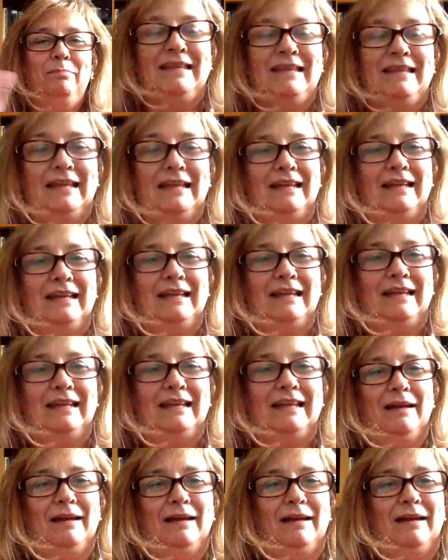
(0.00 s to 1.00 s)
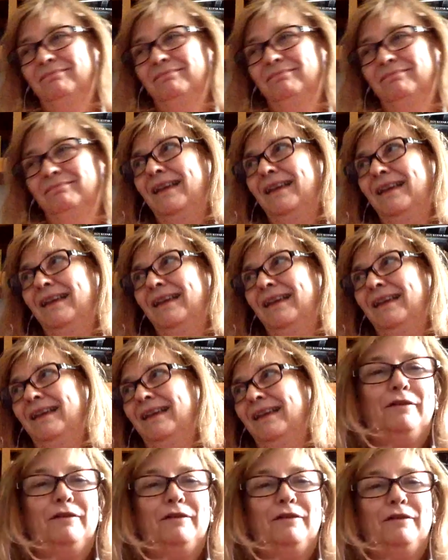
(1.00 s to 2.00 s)
that I'm
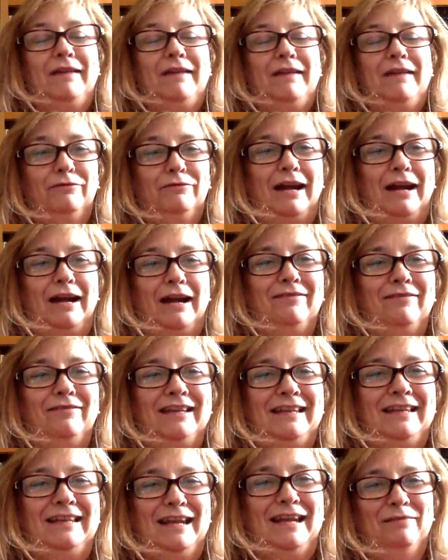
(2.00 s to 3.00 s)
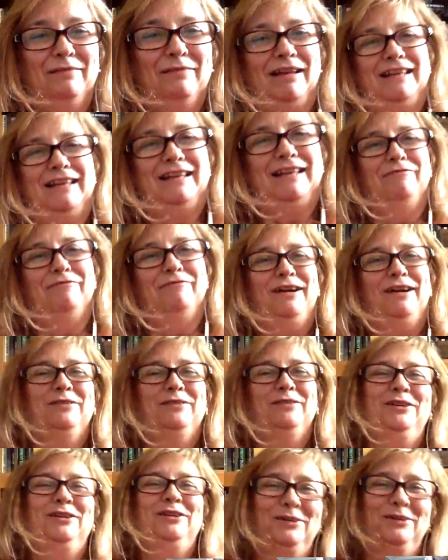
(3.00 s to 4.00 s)
overweight for everything, but I found
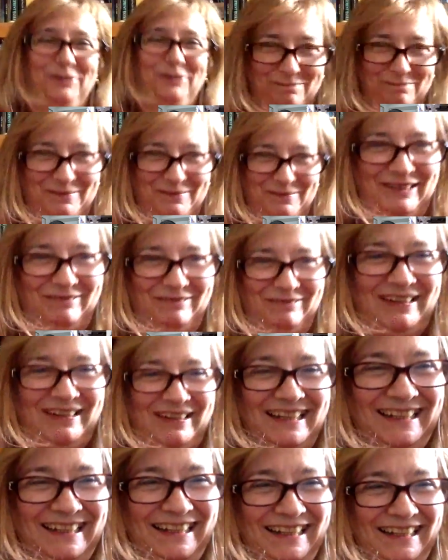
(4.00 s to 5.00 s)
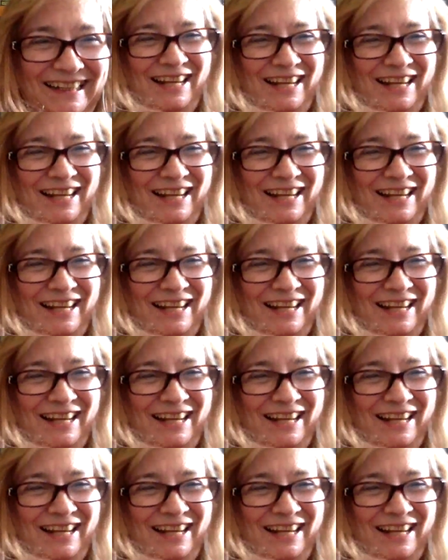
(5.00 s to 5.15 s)
two possibilities.